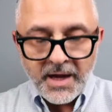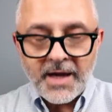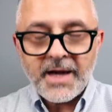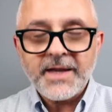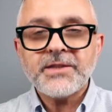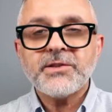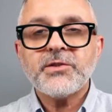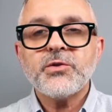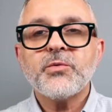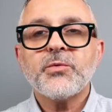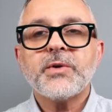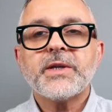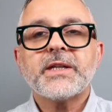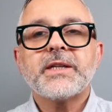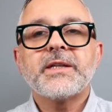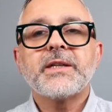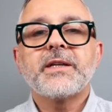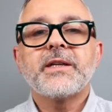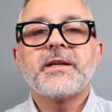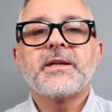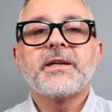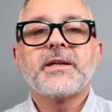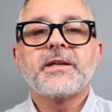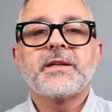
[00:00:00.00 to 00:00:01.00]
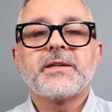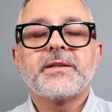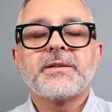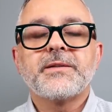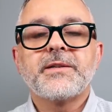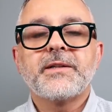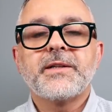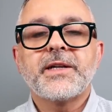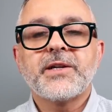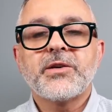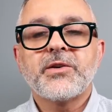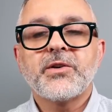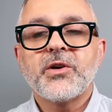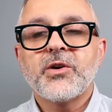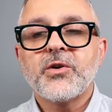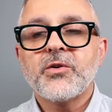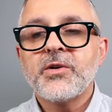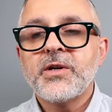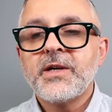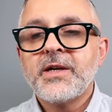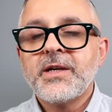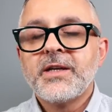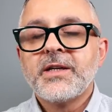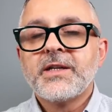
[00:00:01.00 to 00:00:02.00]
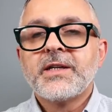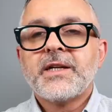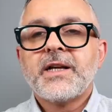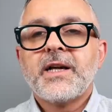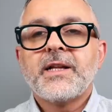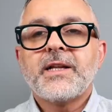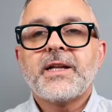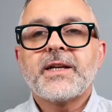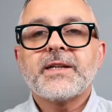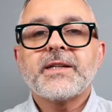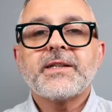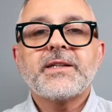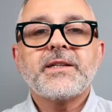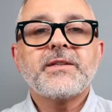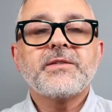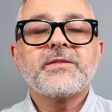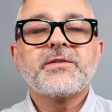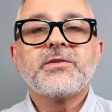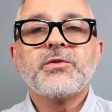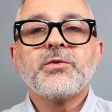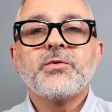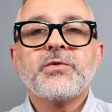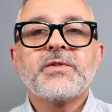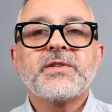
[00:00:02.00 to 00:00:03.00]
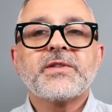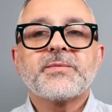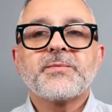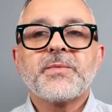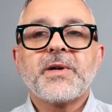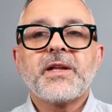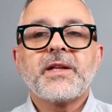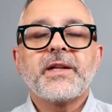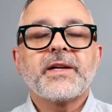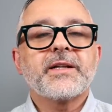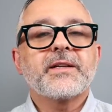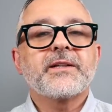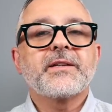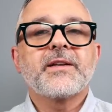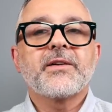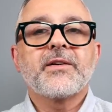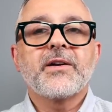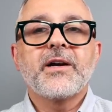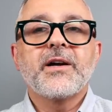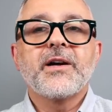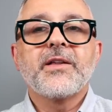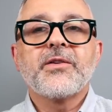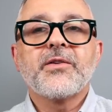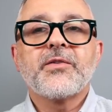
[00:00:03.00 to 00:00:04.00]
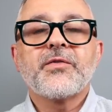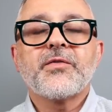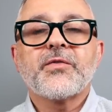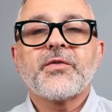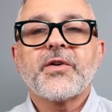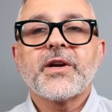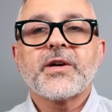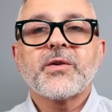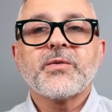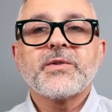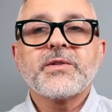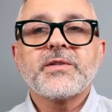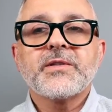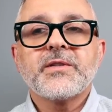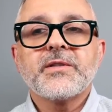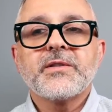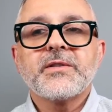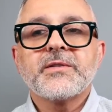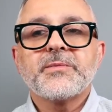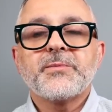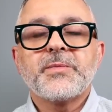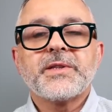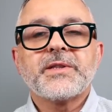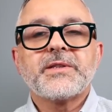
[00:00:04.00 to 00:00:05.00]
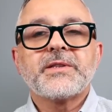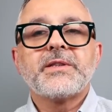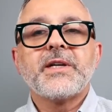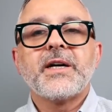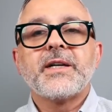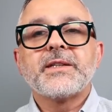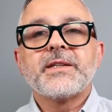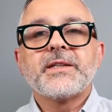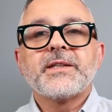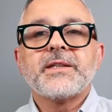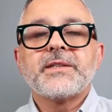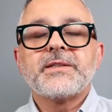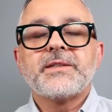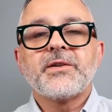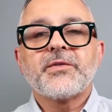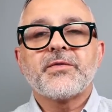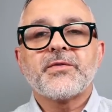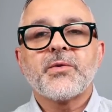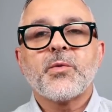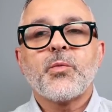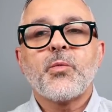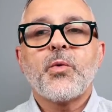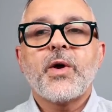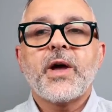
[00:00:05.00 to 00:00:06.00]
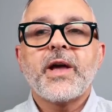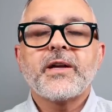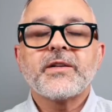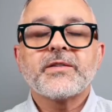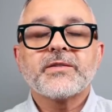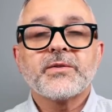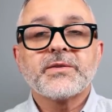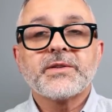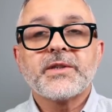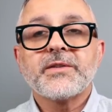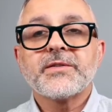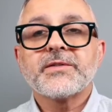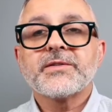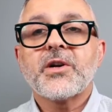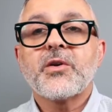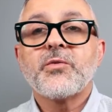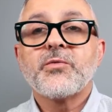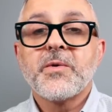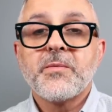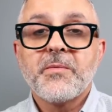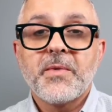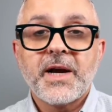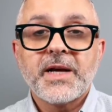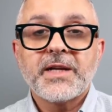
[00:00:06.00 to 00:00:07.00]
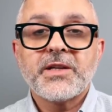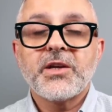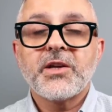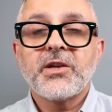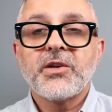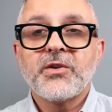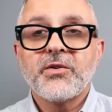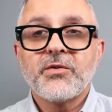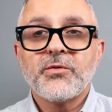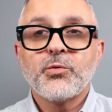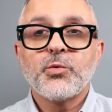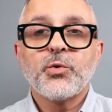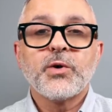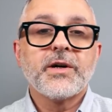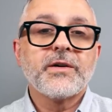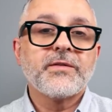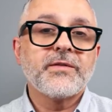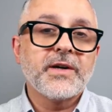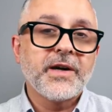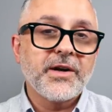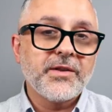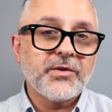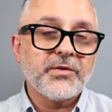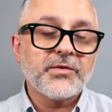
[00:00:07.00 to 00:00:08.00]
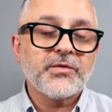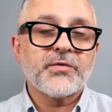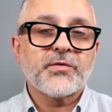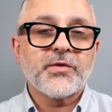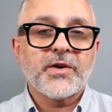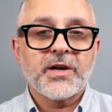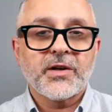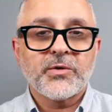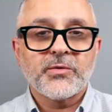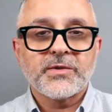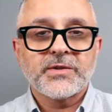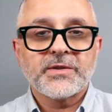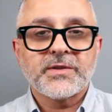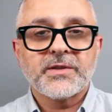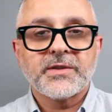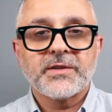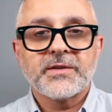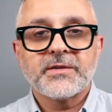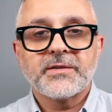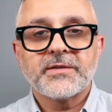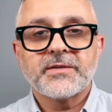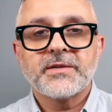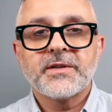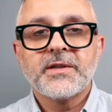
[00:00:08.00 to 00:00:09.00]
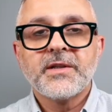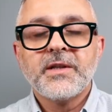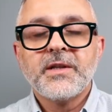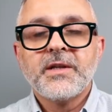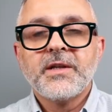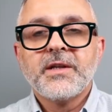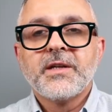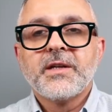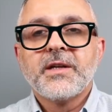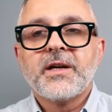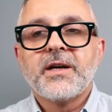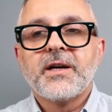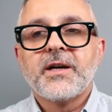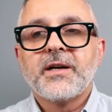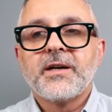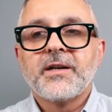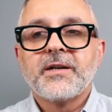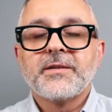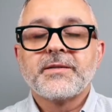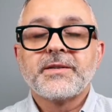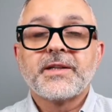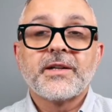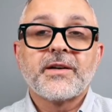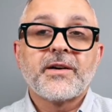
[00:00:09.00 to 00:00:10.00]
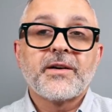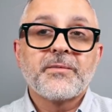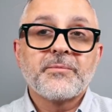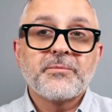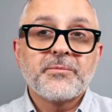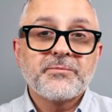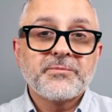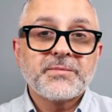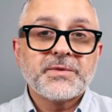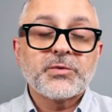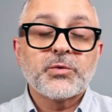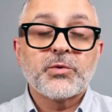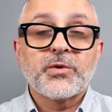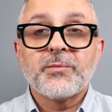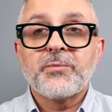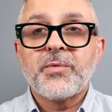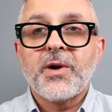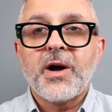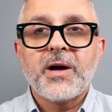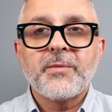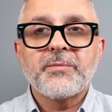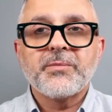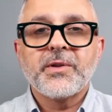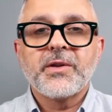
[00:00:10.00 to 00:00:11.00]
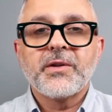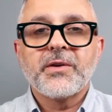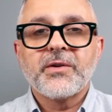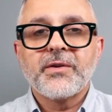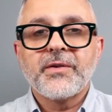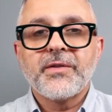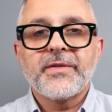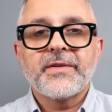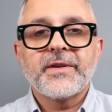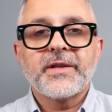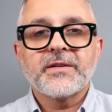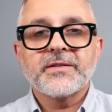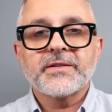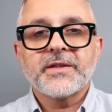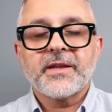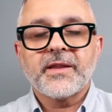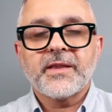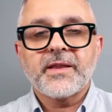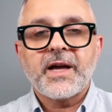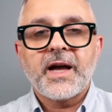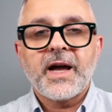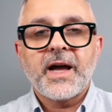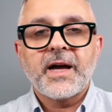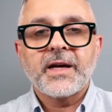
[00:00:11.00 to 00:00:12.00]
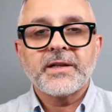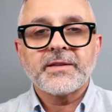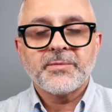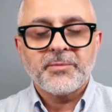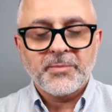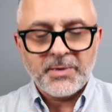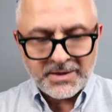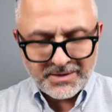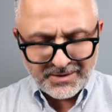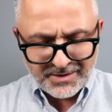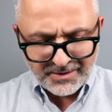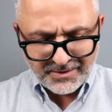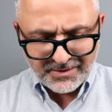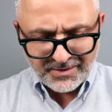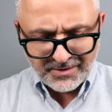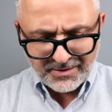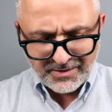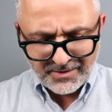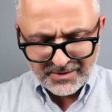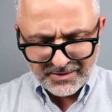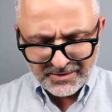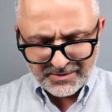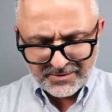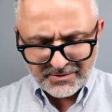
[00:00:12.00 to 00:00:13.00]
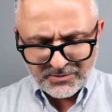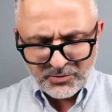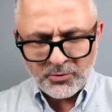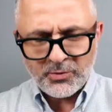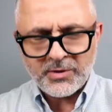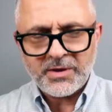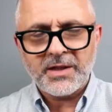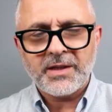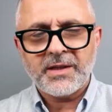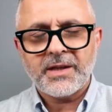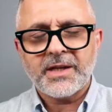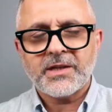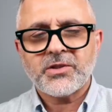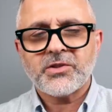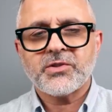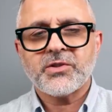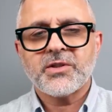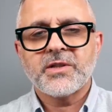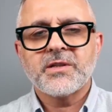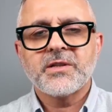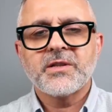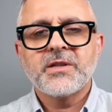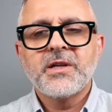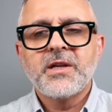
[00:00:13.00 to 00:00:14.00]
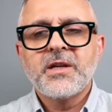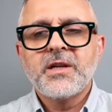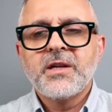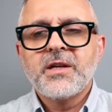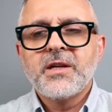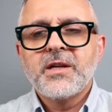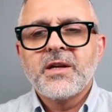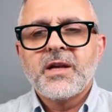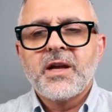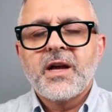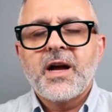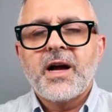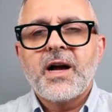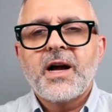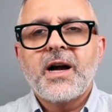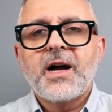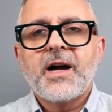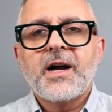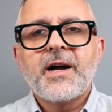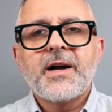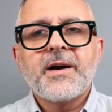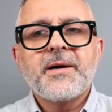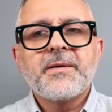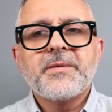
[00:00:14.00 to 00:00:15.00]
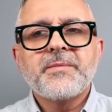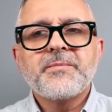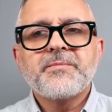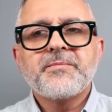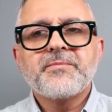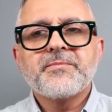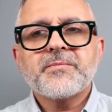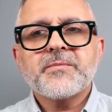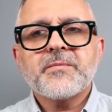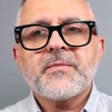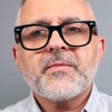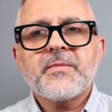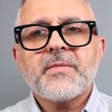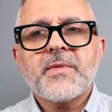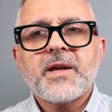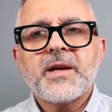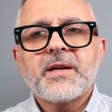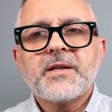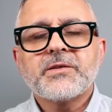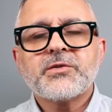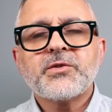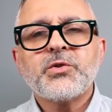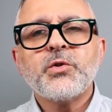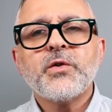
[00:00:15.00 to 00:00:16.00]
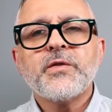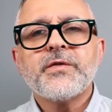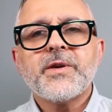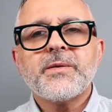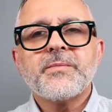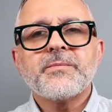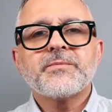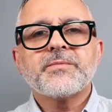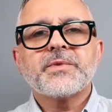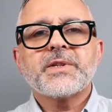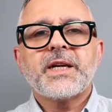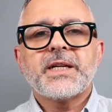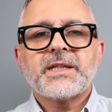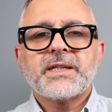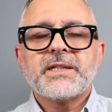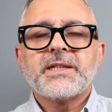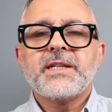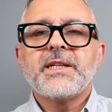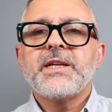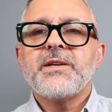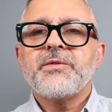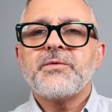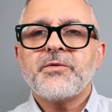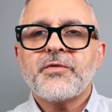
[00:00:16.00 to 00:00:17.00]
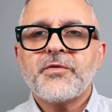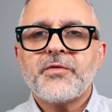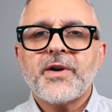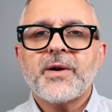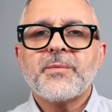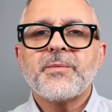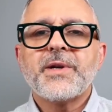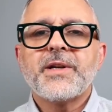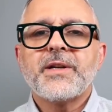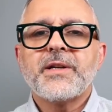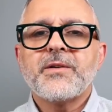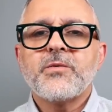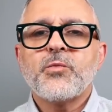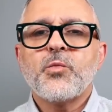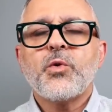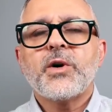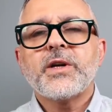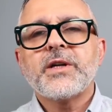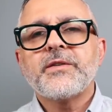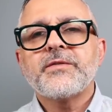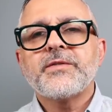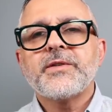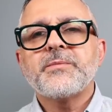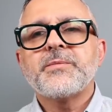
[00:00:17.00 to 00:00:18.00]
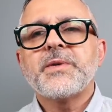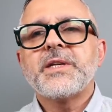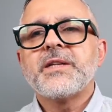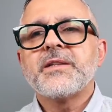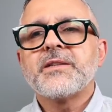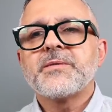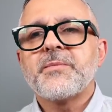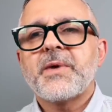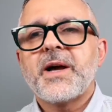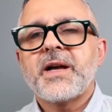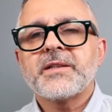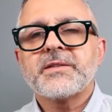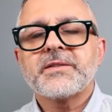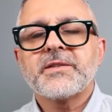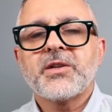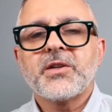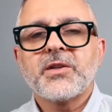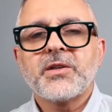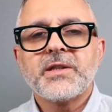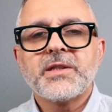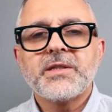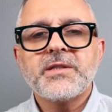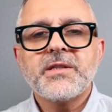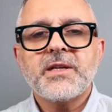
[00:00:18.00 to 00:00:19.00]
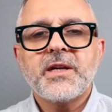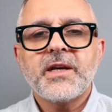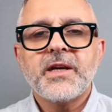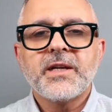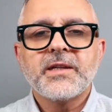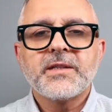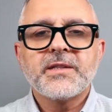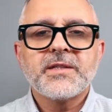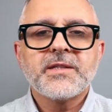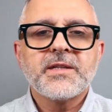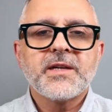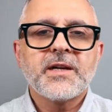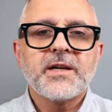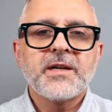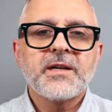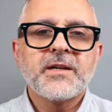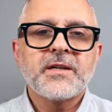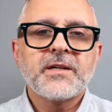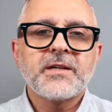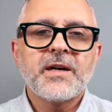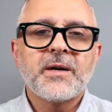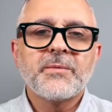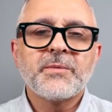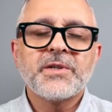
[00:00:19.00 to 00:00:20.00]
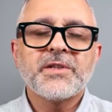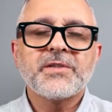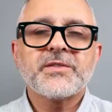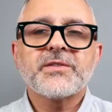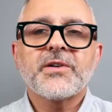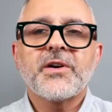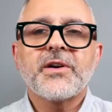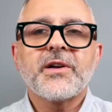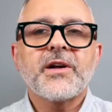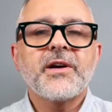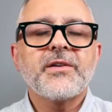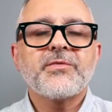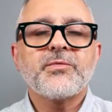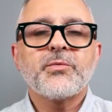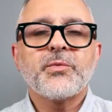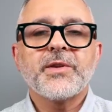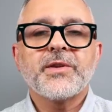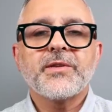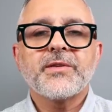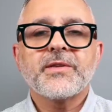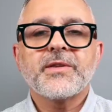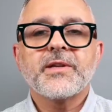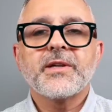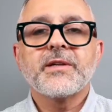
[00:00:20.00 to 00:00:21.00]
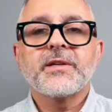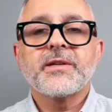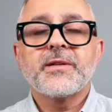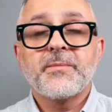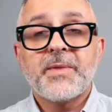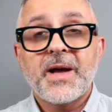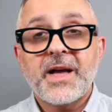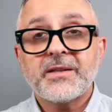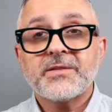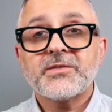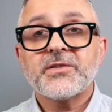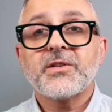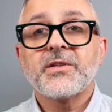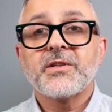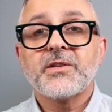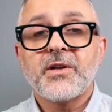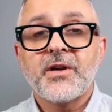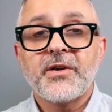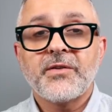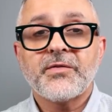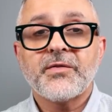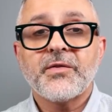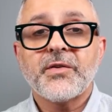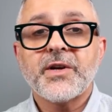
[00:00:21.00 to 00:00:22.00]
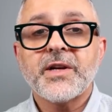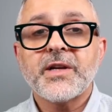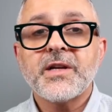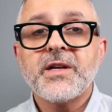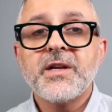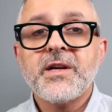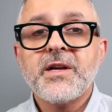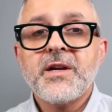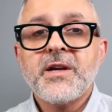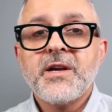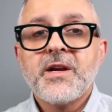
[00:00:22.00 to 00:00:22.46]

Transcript: I do want to uh, let you know, a lot of these do smell like their other fragrances, but done in a different way, so they'll start reminding you of other fragrances uh, that are sort of popular and things like that. But the, this new collection, um, two of them kind of lean feminine. One of them is masculine, and uh, I'm going to start off with the, the masculine offering.